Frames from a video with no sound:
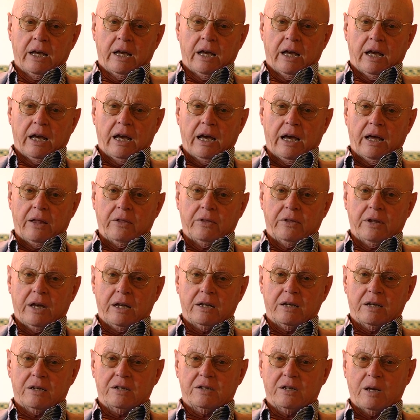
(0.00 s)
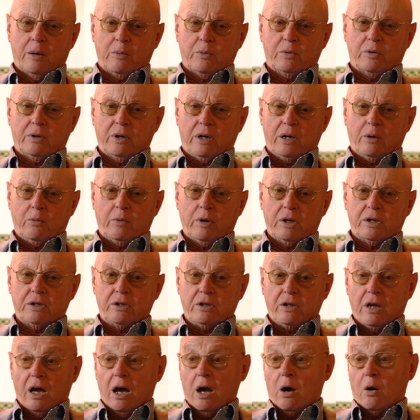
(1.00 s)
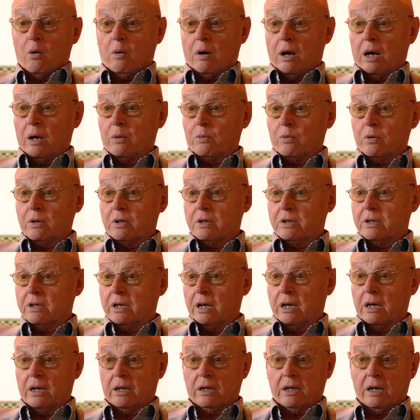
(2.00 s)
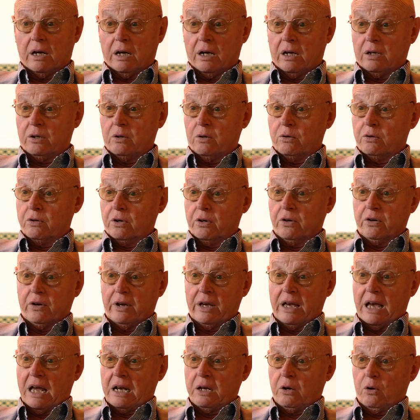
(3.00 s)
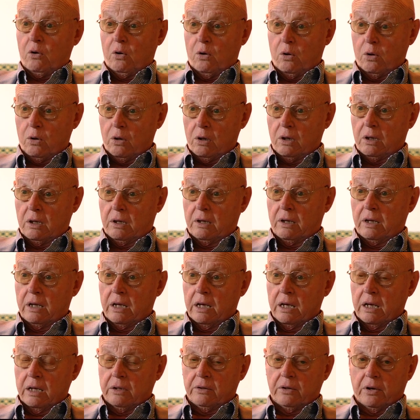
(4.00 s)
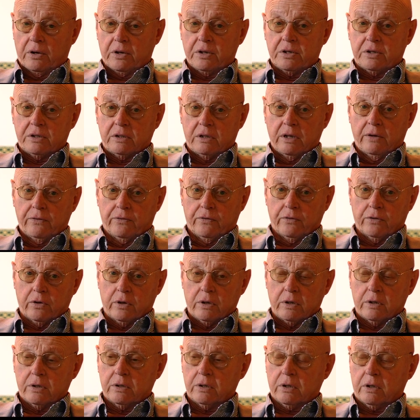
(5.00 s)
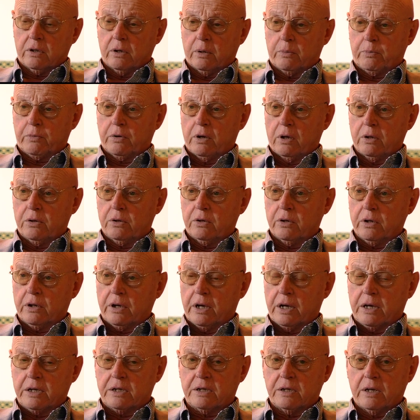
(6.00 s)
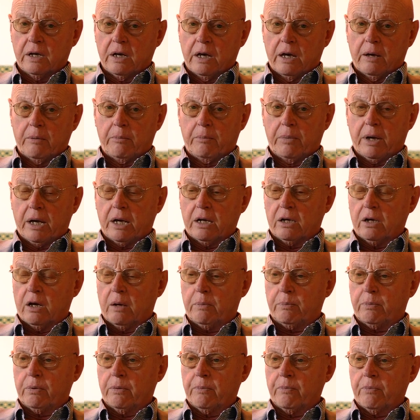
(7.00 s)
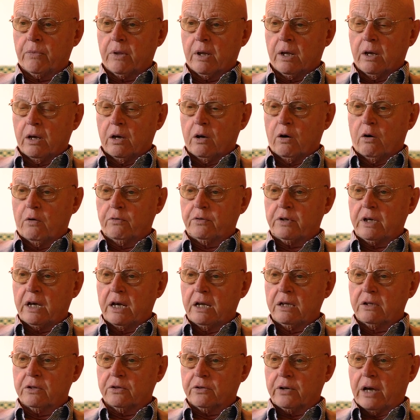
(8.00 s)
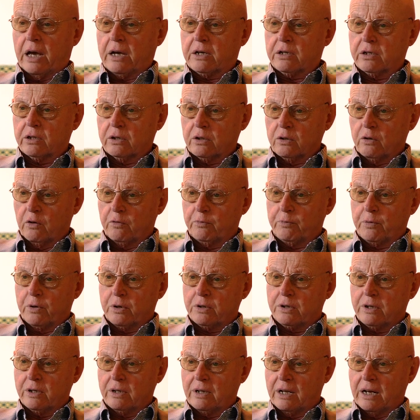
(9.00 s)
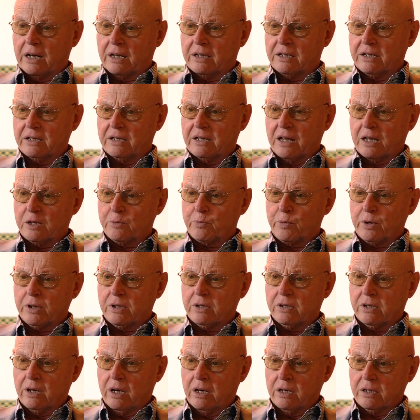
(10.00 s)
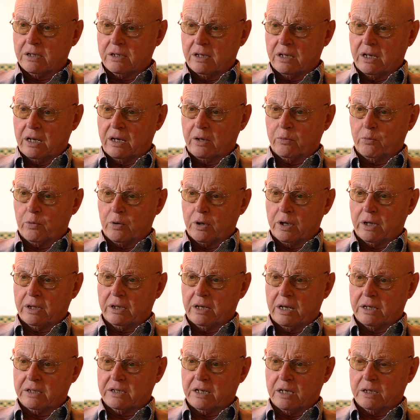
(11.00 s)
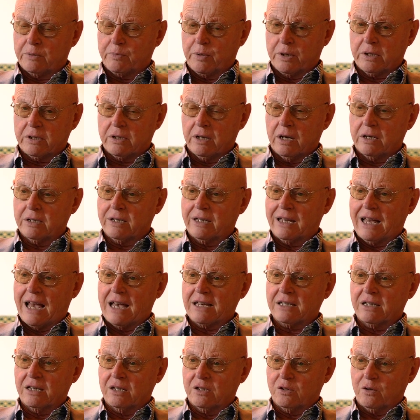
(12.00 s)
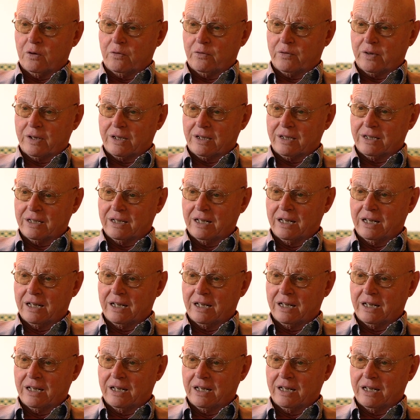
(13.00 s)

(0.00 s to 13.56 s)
And that is something which now I would say I don't agree at all. There is a difference. Culture is made up of the interaction of personality, and that's precisely what it is. That's precisely the essence of it.